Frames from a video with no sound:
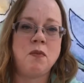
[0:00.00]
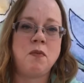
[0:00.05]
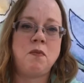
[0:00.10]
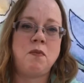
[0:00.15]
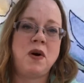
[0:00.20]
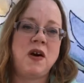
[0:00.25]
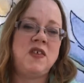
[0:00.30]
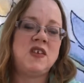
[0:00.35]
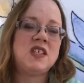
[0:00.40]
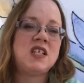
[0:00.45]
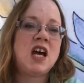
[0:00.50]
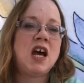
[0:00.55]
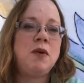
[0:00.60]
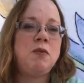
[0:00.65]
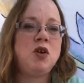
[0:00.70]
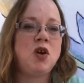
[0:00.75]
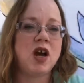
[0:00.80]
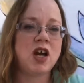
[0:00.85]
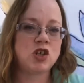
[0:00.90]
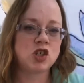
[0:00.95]
By the time
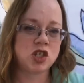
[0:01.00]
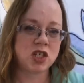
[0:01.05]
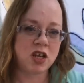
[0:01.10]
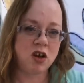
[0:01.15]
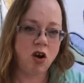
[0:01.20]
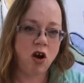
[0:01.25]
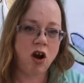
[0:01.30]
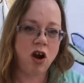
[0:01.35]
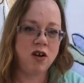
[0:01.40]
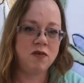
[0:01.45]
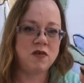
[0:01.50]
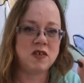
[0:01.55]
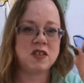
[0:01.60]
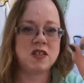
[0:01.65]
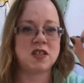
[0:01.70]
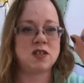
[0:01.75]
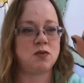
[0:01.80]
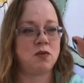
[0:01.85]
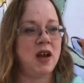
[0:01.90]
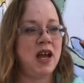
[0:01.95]
you actually
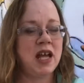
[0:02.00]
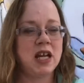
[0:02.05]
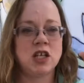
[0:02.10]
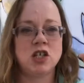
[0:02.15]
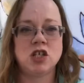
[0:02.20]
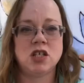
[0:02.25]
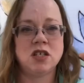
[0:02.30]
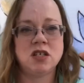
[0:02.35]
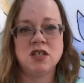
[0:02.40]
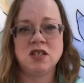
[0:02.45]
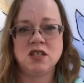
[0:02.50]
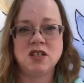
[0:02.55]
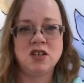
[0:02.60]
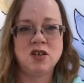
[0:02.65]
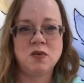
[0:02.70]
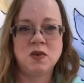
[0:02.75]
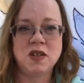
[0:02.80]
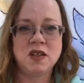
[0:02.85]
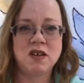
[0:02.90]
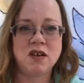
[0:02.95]
harvest the radishes,
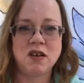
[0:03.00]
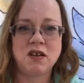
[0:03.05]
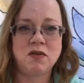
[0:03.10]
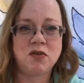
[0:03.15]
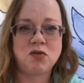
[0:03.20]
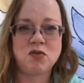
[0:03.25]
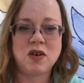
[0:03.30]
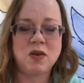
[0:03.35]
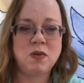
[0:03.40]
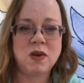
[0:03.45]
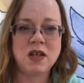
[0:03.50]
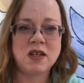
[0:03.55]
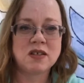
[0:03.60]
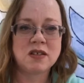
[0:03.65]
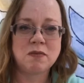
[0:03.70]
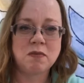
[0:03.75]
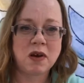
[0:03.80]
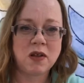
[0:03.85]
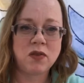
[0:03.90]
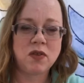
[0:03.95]
when they're 3 weeks, a
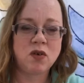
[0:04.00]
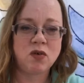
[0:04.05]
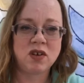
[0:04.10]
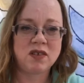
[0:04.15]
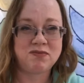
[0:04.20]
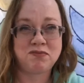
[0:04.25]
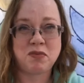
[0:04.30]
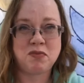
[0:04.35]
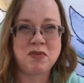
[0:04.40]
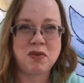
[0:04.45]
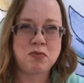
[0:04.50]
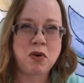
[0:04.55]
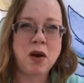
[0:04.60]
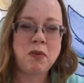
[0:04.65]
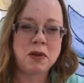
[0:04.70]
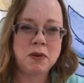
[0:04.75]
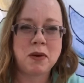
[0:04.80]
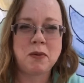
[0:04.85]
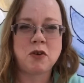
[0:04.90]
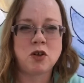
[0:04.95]
month, or
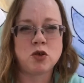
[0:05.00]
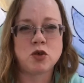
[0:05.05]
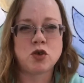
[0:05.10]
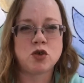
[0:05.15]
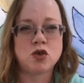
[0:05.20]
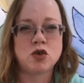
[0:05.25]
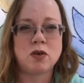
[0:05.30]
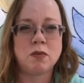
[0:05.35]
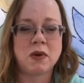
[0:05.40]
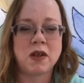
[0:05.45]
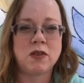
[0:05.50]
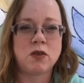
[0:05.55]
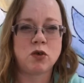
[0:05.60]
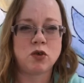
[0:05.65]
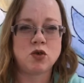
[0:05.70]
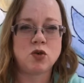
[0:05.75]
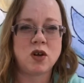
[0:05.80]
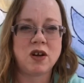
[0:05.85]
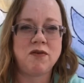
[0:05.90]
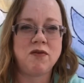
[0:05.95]
probably closer to a month,
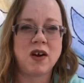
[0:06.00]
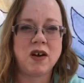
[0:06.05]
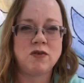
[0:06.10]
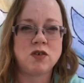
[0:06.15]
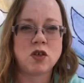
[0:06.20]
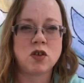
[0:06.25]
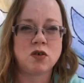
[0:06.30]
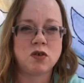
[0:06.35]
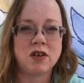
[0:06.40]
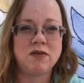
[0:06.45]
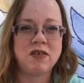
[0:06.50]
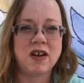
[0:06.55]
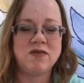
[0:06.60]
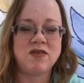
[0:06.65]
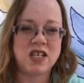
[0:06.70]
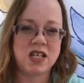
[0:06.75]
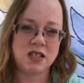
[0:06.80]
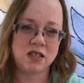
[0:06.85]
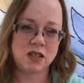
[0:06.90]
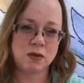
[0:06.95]
25 to 35
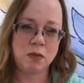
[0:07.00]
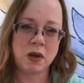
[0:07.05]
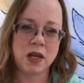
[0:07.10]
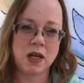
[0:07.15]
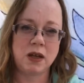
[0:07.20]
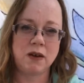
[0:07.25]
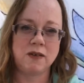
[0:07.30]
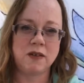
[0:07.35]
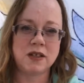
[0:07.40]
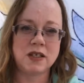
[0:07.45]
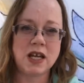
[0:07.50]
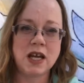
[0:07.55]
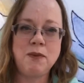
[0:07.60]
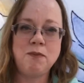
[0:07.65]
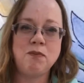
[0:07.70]
days, depending on the type,